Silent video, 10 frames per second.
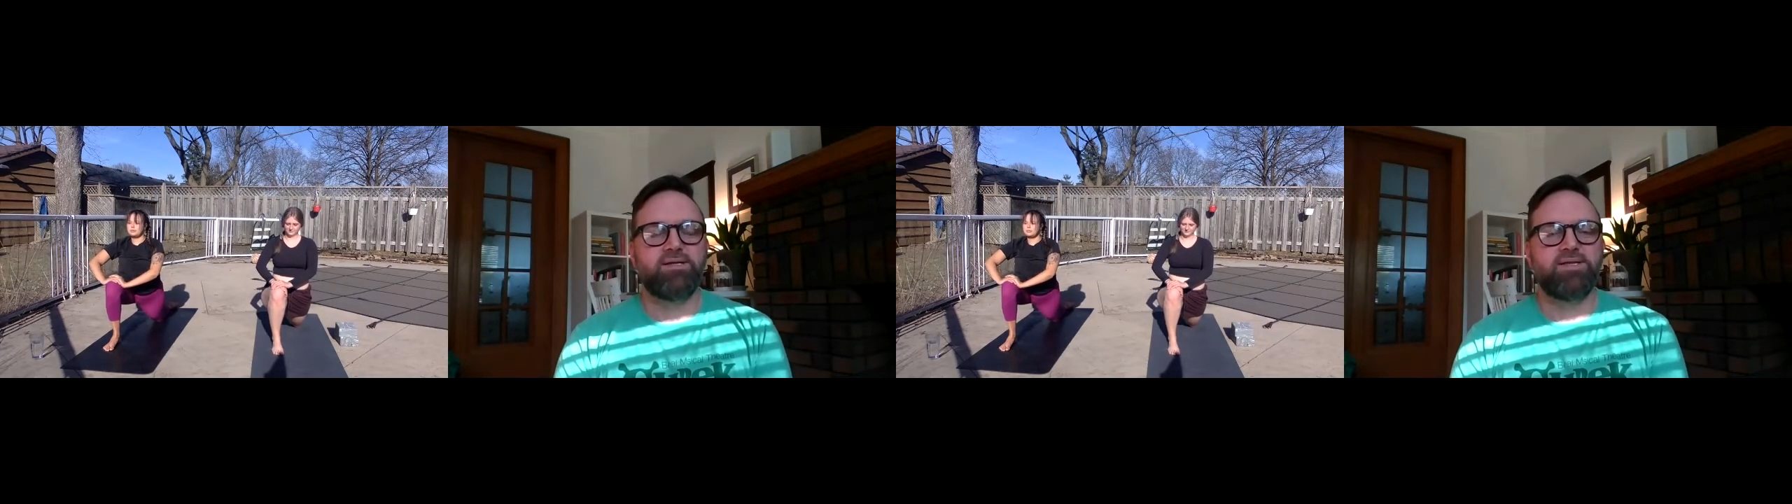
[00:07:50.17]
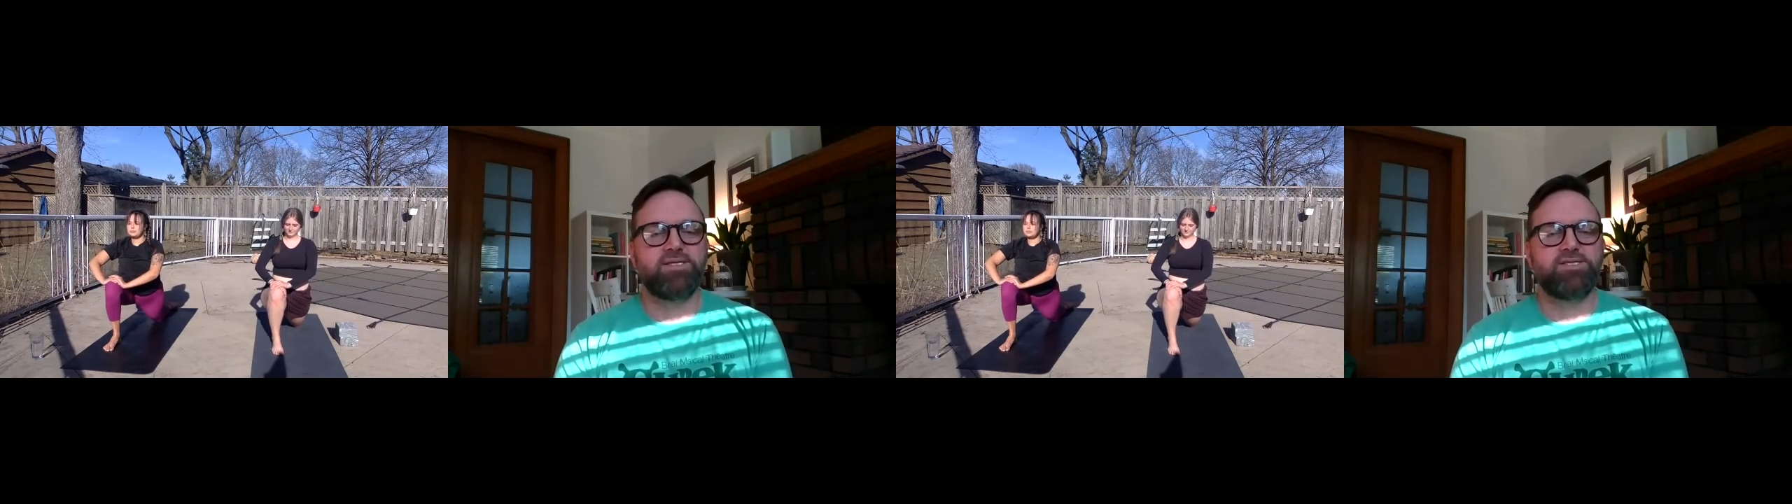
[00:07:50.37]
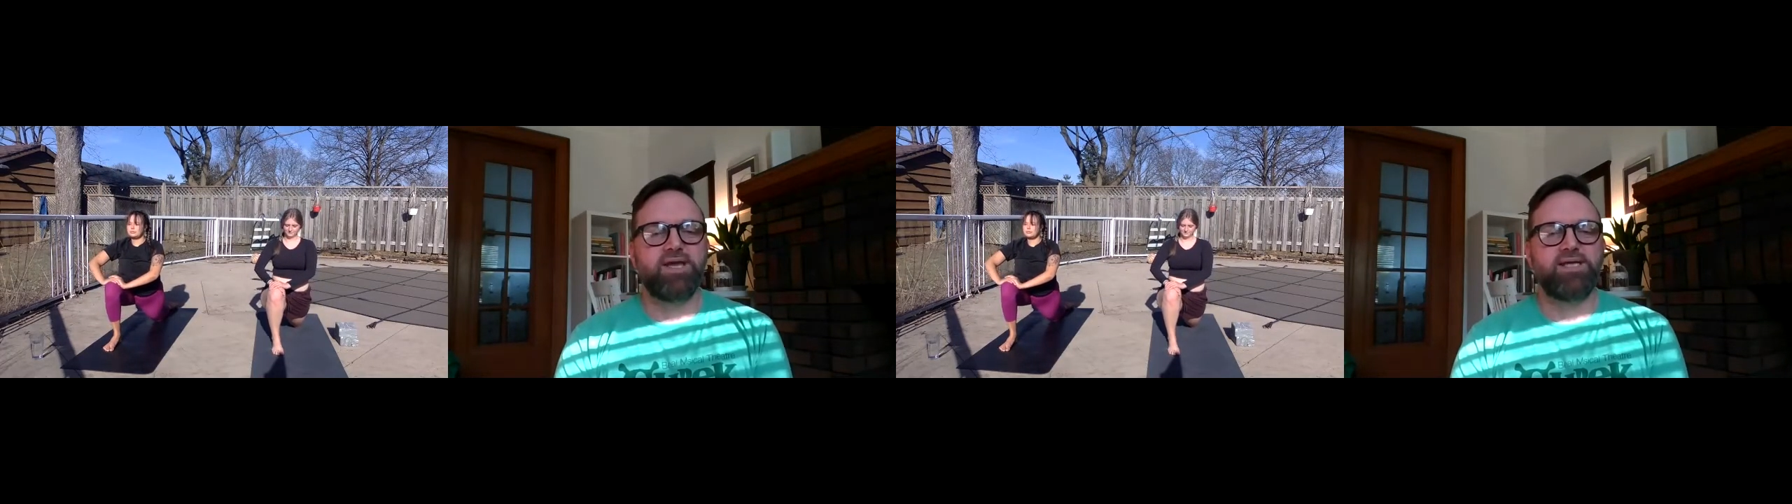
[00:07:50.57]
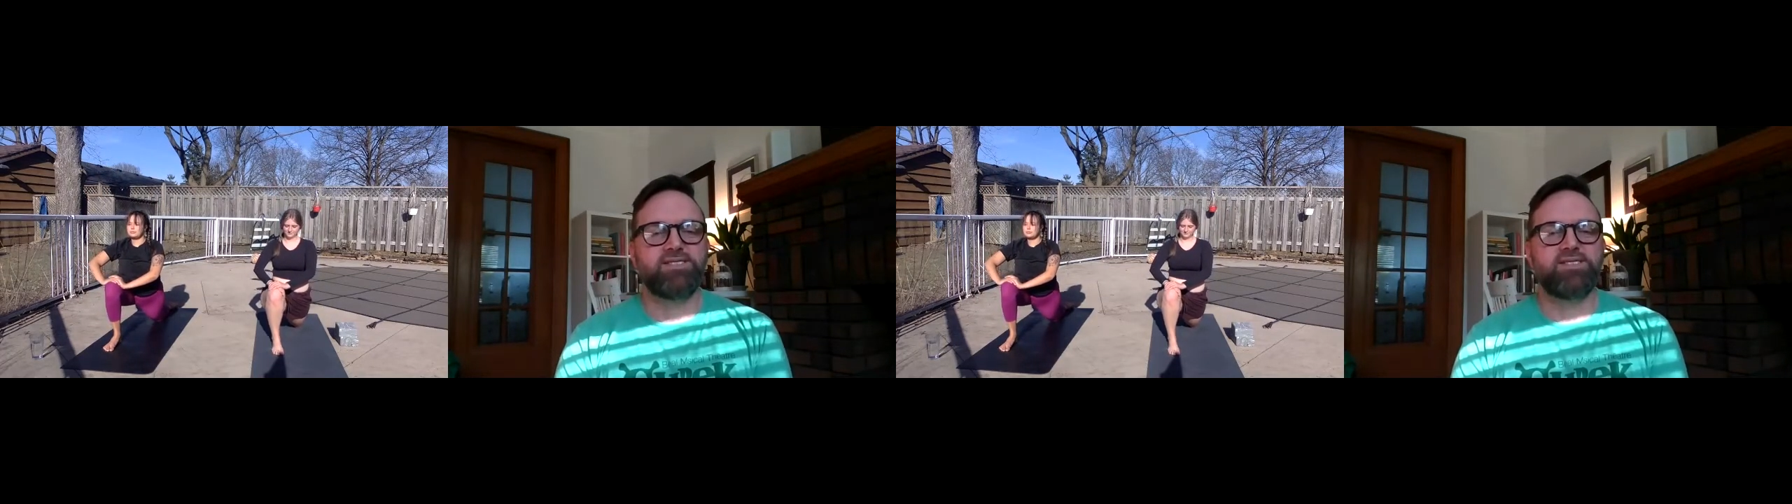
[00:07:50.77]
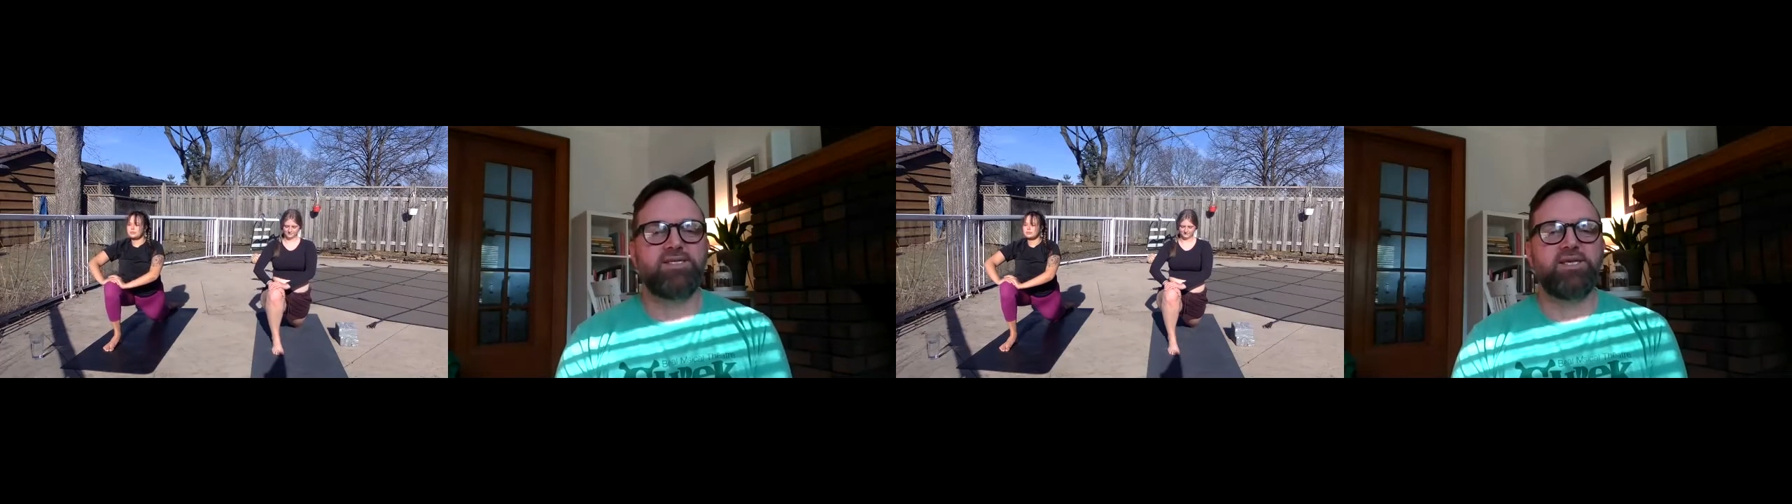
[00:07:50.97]
Lunge
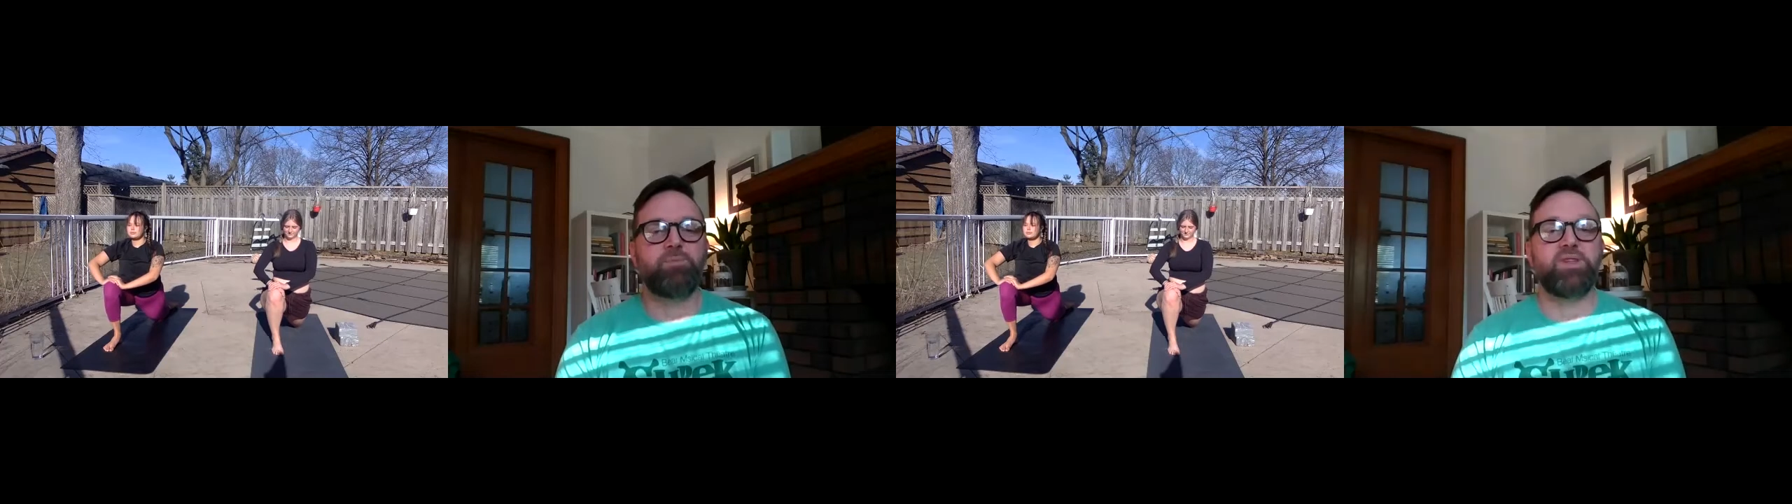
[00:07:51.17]
nice and deep.